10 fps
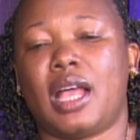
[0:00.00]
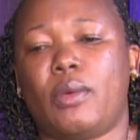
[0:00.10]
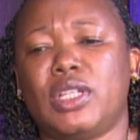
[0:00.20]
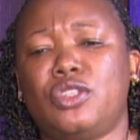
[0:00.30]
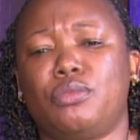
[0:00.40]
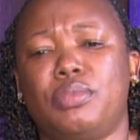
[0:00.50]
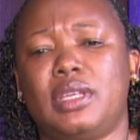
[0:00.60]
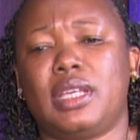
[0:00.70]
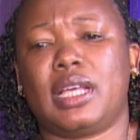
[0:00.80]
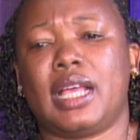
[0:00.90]
I want to
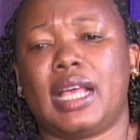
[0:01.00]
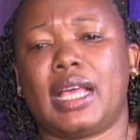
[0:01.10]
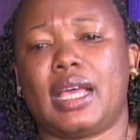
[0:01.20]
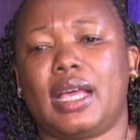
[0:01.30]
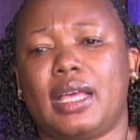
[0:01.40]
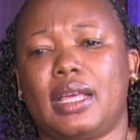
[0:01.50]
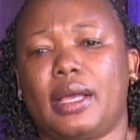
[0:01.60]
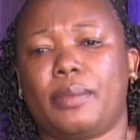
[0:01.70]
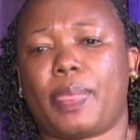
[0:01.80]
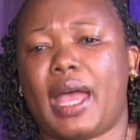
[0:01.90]
be
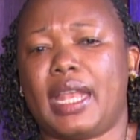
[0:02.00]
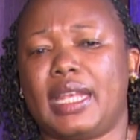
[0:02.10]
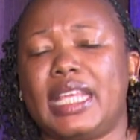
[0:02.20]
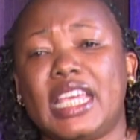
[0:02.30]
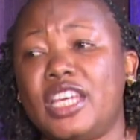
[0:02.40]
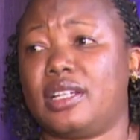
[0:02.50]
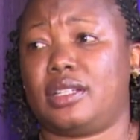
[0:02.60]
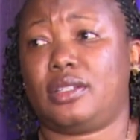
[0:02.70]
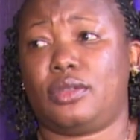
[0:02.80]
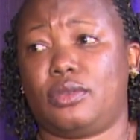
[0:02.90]
an ear
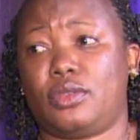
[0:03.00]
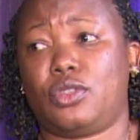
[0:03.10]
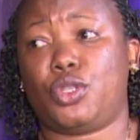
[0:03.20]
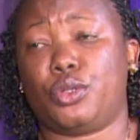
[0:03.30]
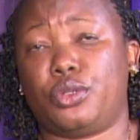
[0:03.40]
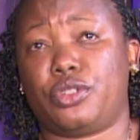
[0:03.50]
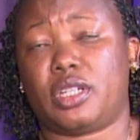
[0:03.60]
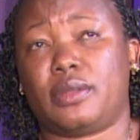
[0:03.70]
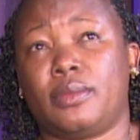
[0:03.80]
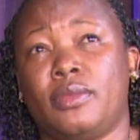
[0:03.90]
to those children.